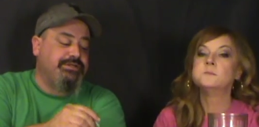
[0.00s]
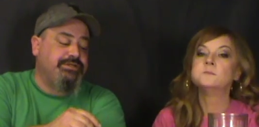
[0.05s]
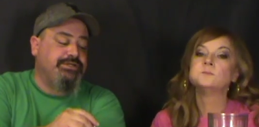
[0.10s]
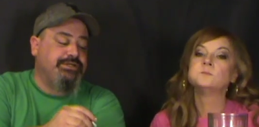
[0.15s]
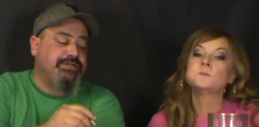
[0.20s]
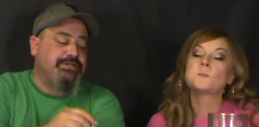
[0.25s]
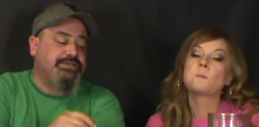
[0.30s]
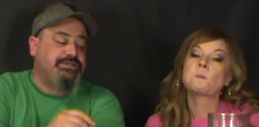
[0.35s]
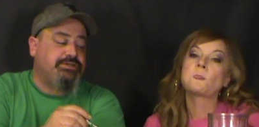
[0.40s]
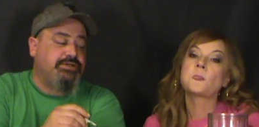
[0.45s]
Speaker 1: in
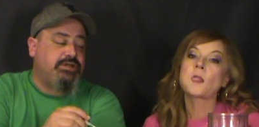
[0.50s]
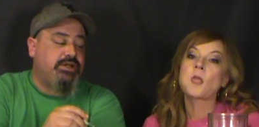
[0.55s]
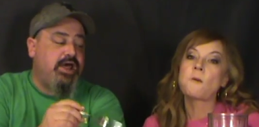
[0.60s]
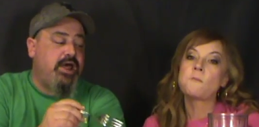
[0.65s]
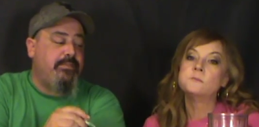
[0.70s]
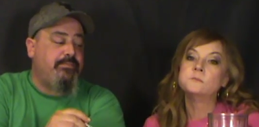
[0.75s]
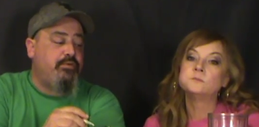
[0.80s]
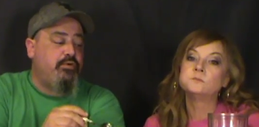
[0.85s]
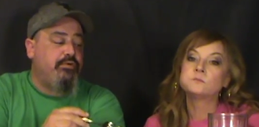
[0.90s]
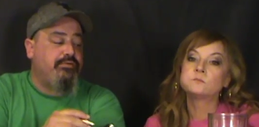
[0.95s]
this a
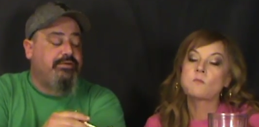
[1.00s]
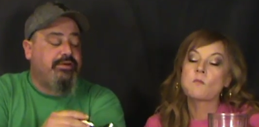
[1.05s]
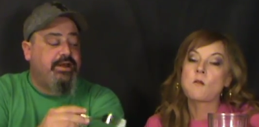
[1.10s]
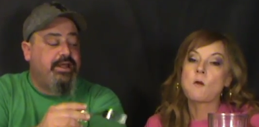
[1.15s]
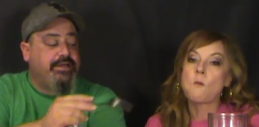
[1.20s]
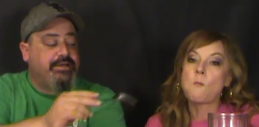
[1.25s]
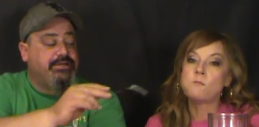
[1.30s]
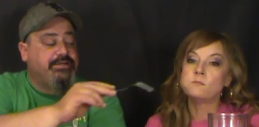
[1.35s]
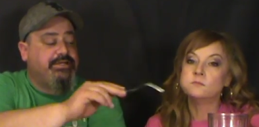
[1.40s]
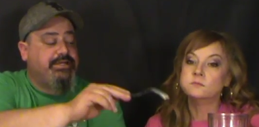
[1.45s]
lot more than
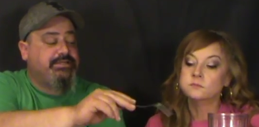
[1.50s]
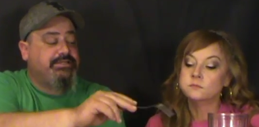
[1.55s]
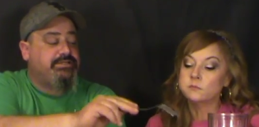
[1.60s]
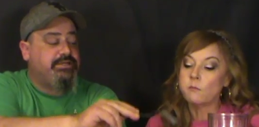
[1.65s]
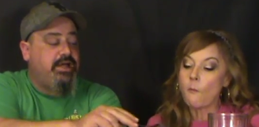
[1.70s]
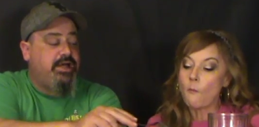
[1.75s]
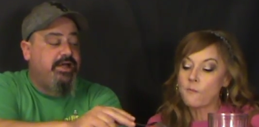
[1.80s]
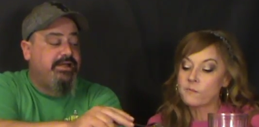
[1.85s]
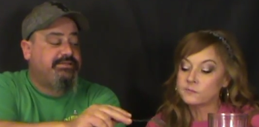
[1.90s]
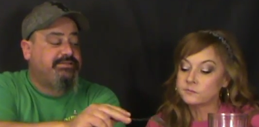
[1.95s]
I can taste
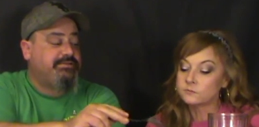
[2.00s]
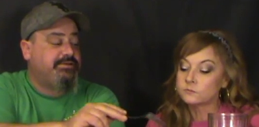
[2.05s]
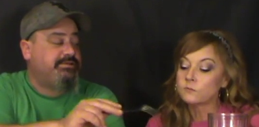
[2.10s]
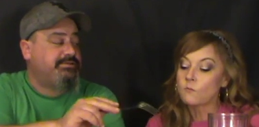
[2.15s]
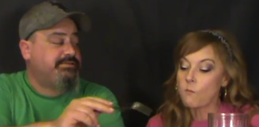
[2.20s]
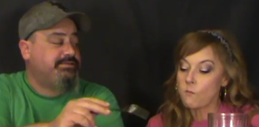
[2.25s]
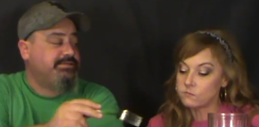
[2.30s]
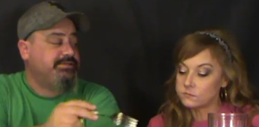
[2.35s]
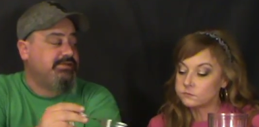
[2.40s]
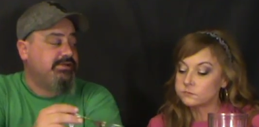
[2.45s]
the hot
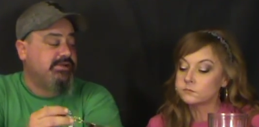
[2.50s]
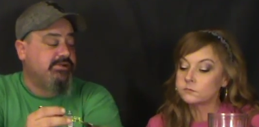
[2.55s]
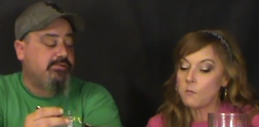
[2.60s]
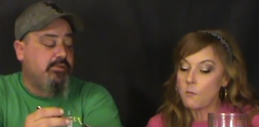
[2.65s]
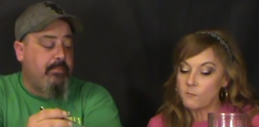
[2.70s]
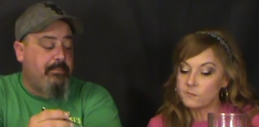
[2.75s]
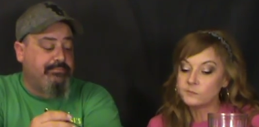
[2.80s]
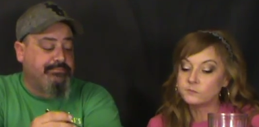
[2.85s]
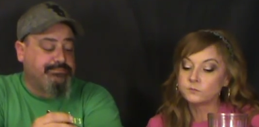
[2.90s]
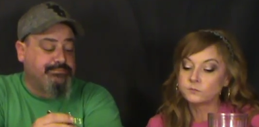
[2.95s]
sauce in the other one.